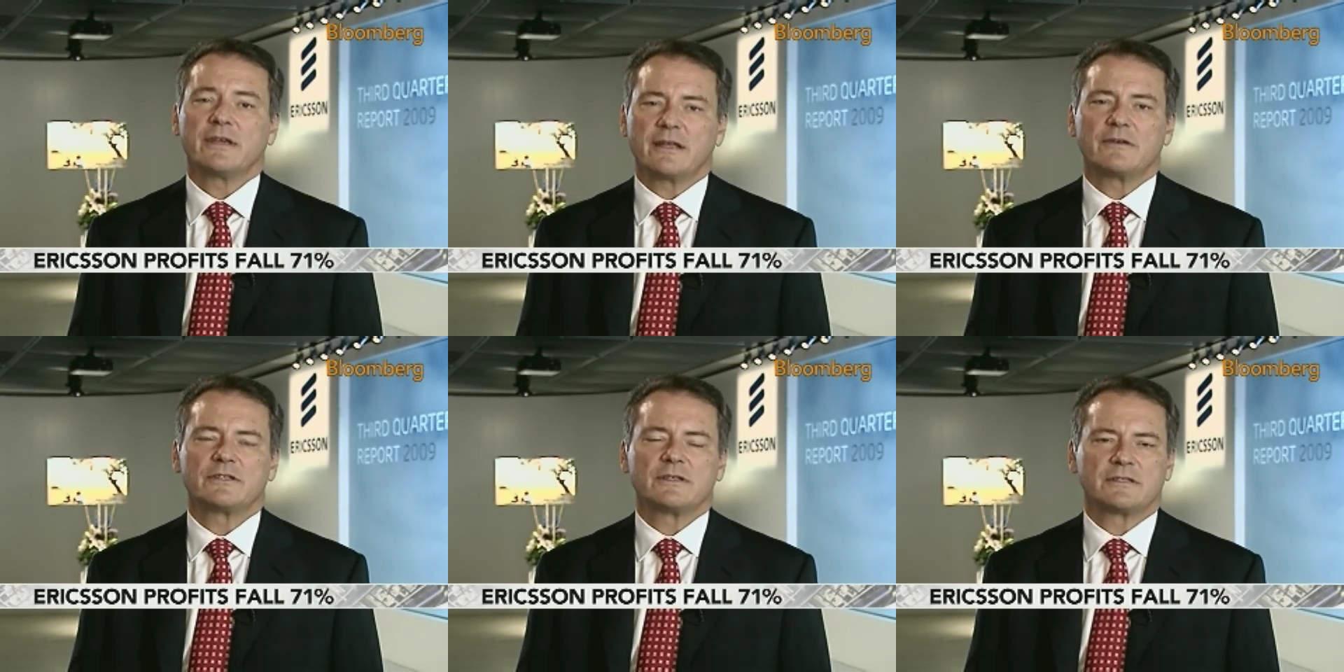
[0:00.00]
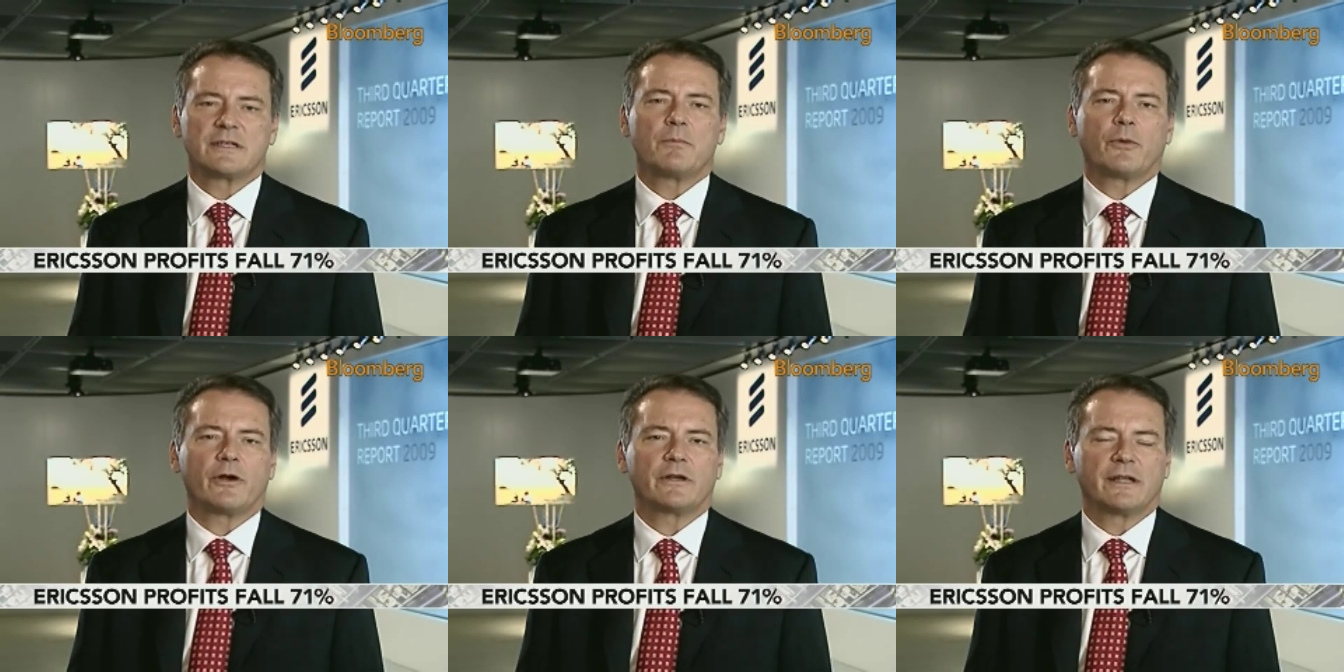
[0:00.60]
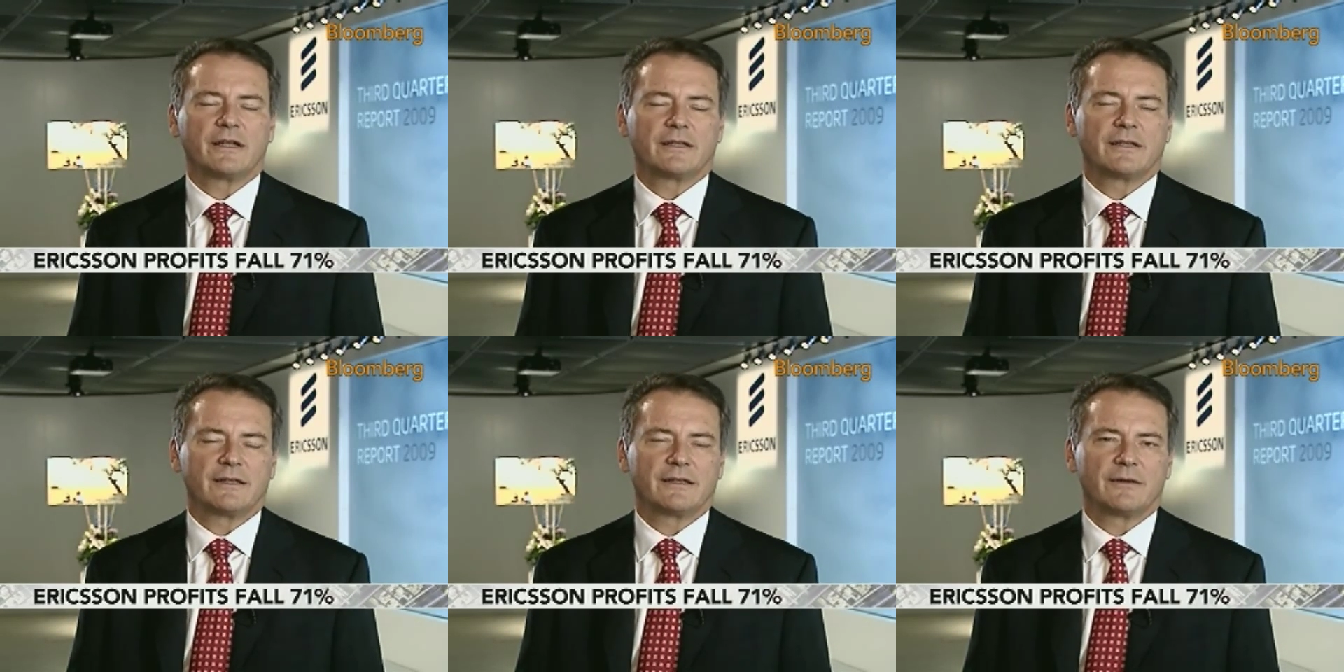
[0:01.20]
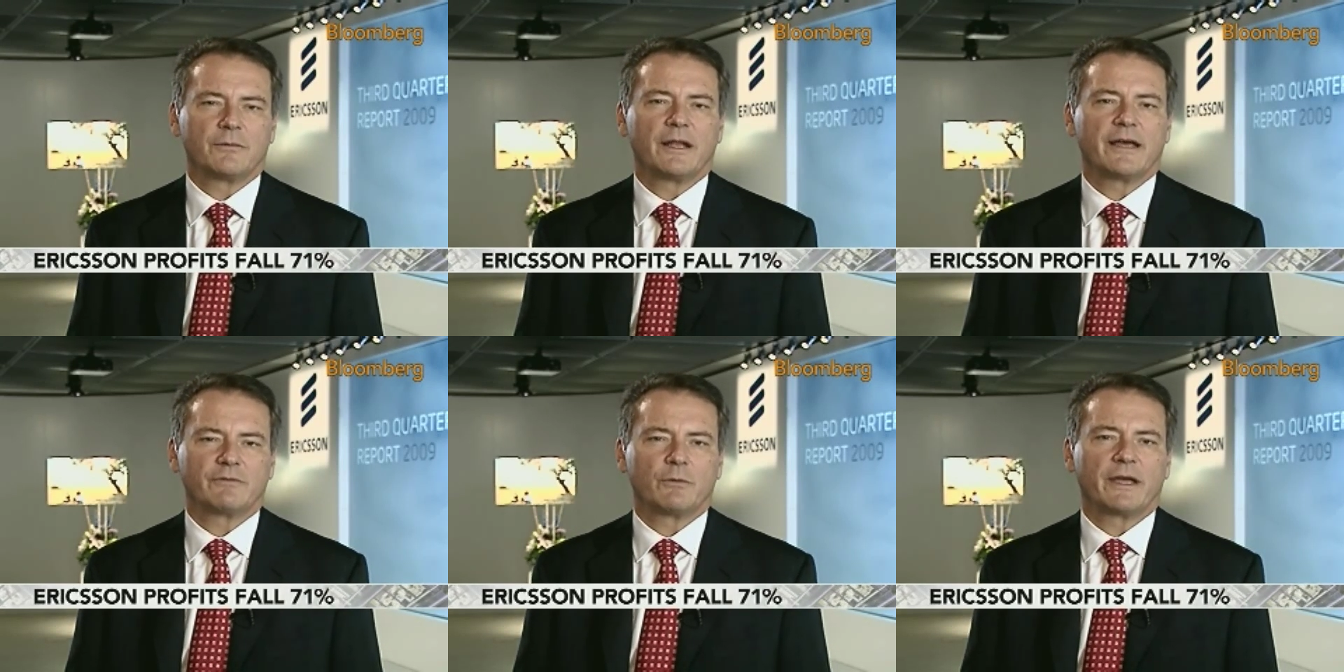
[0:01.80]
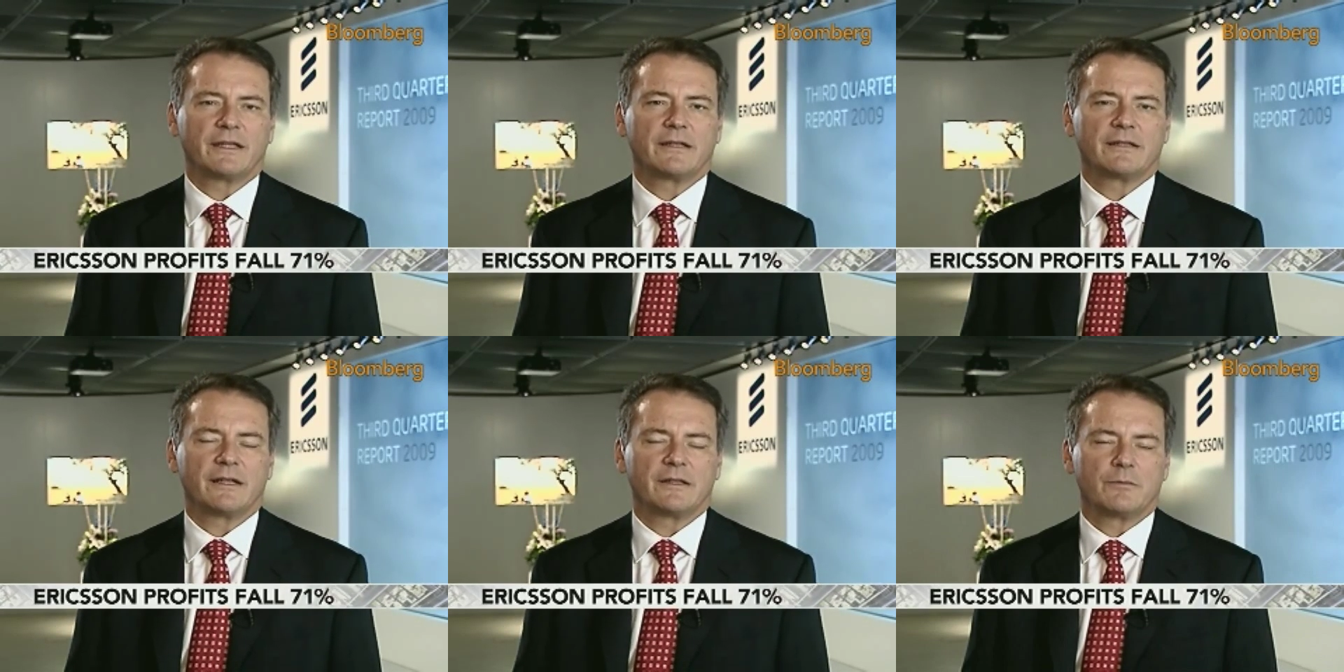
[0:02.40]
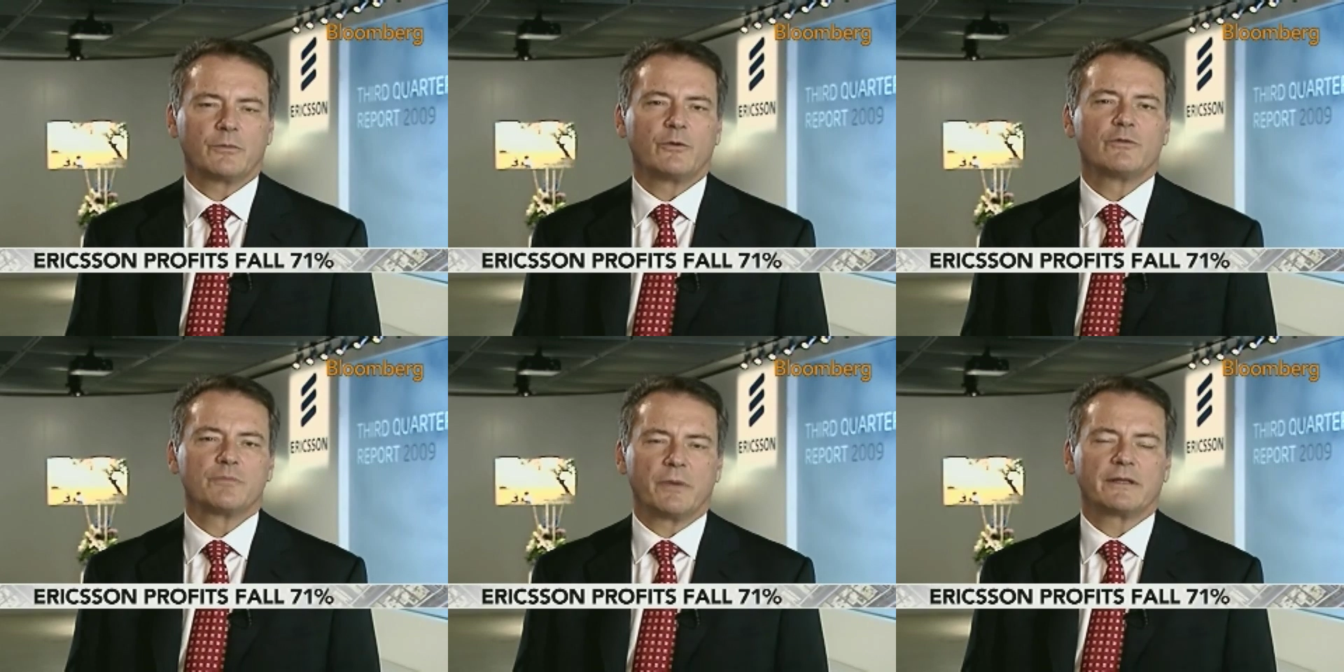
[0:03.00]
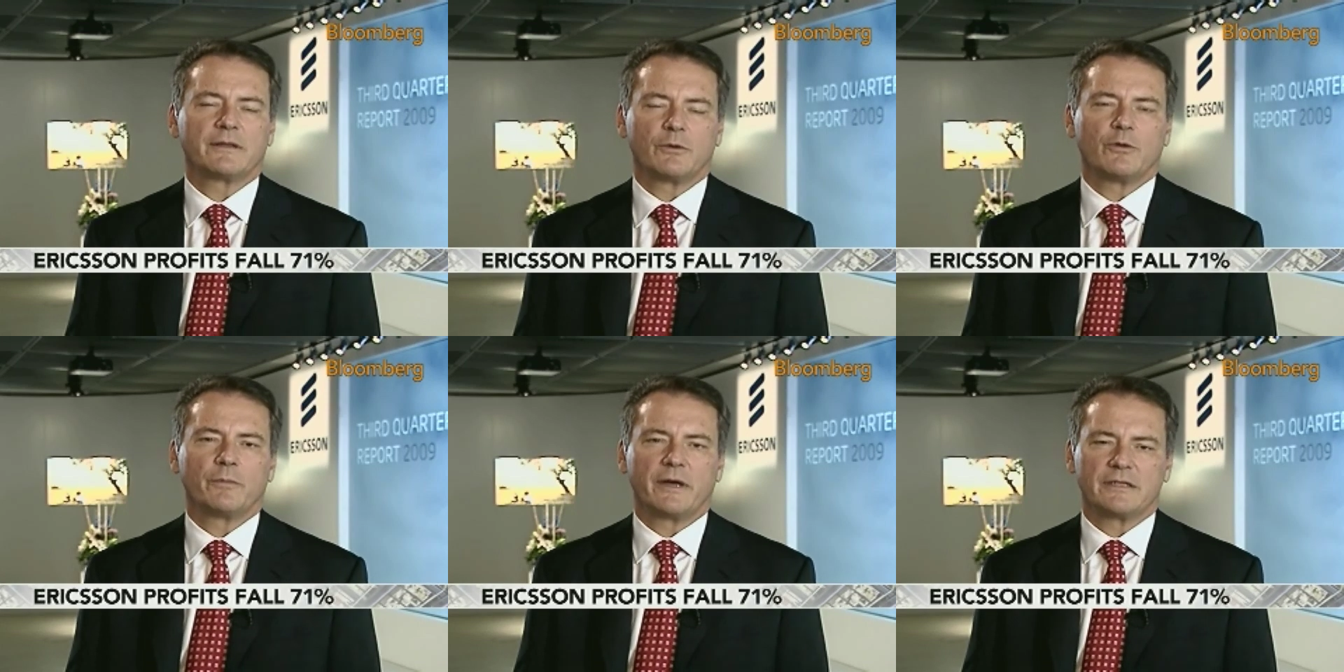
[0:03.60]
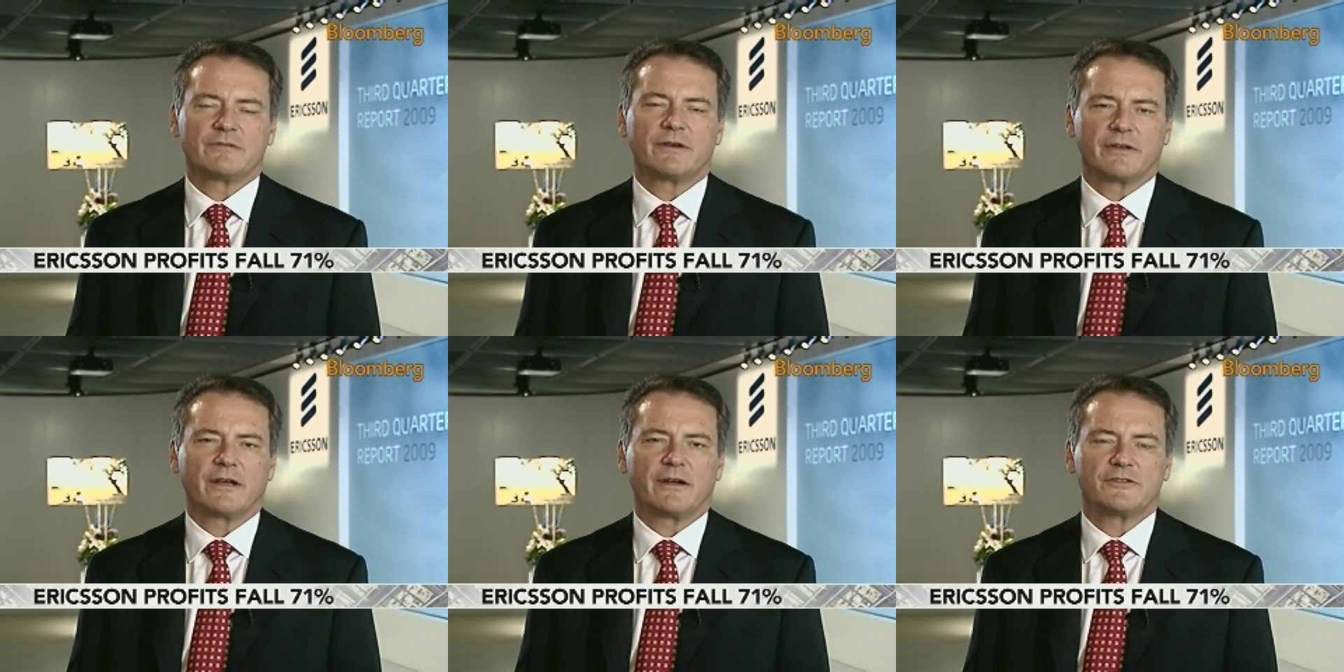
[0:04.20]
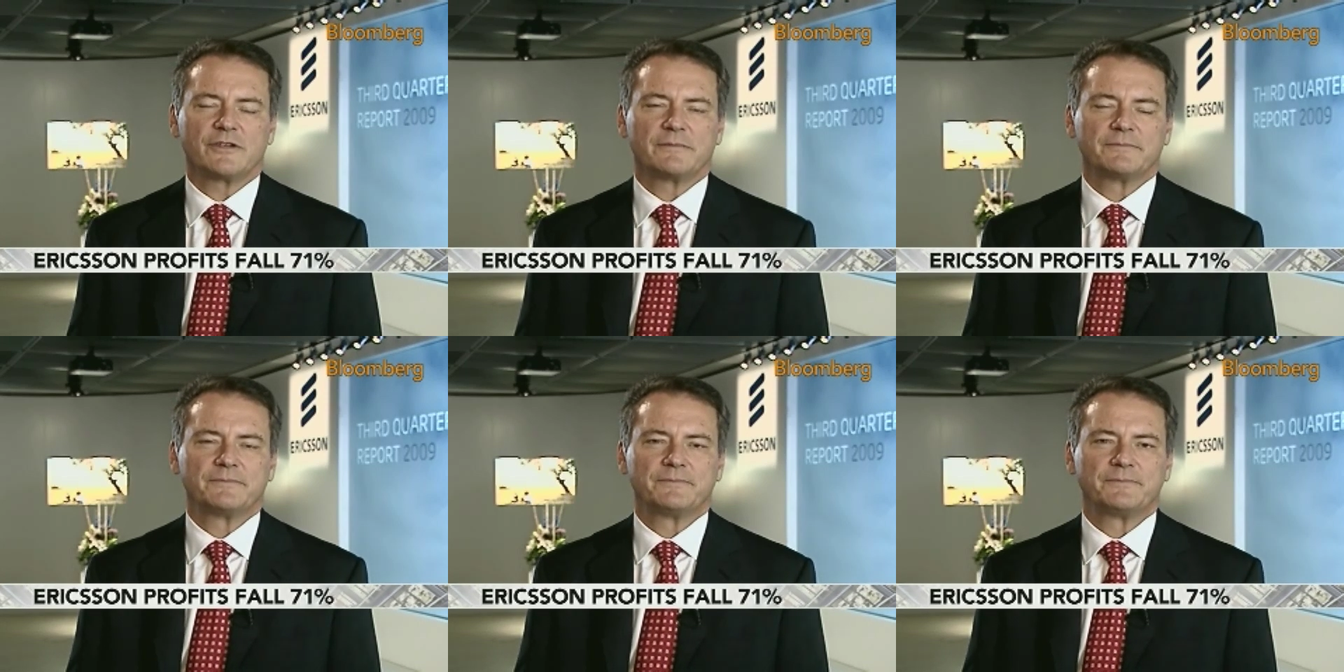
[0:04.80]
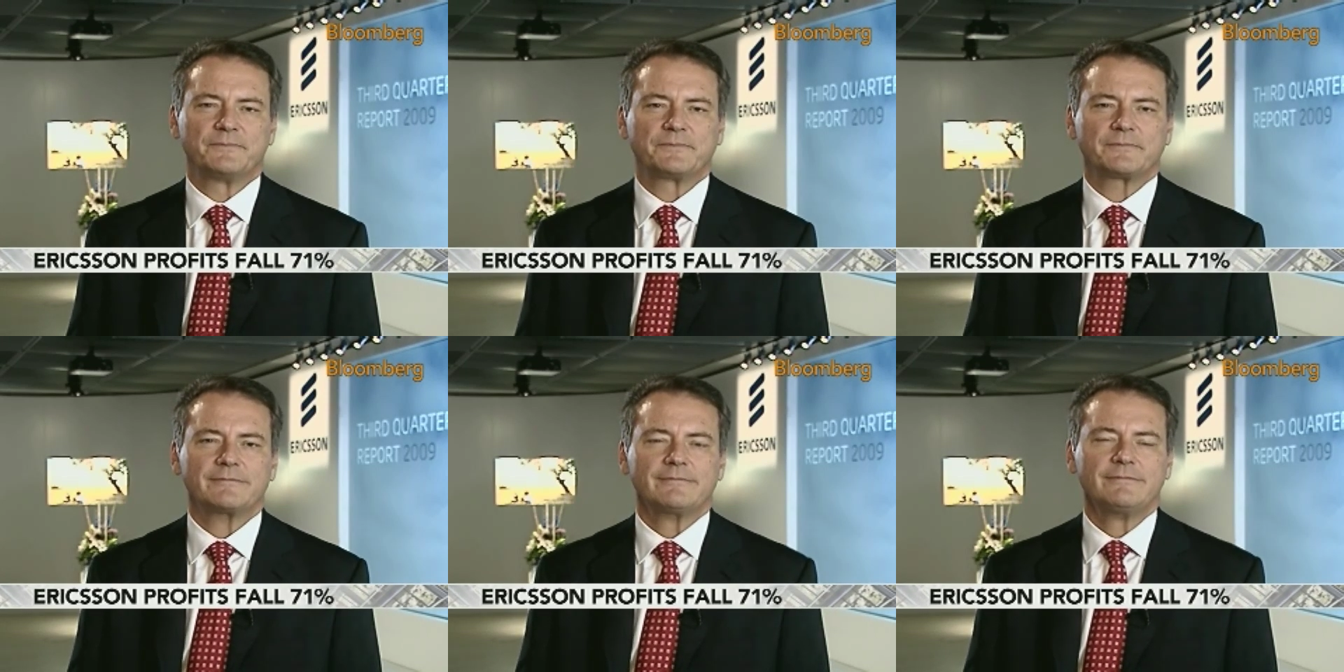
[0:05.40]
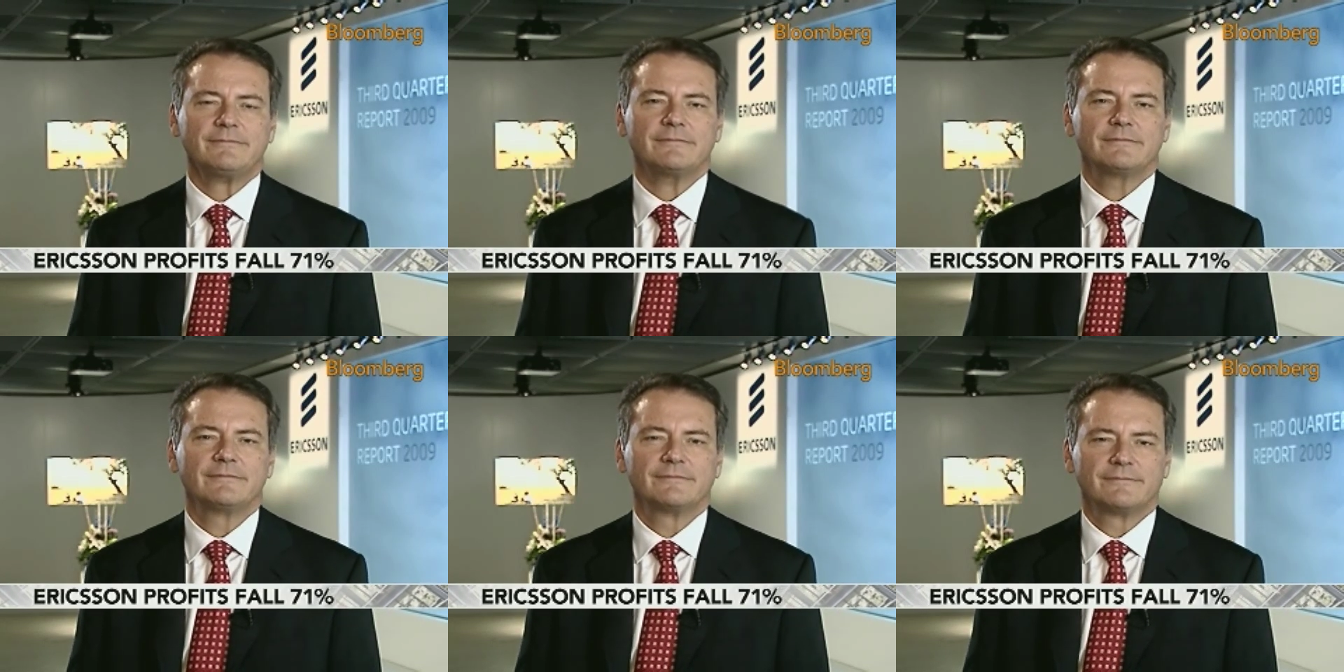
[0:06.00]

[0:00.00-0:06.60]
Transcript: So I think there is some part that, that we'll have to wait until it improves, but the broadband is very encouraging. Now, in the meantime, as we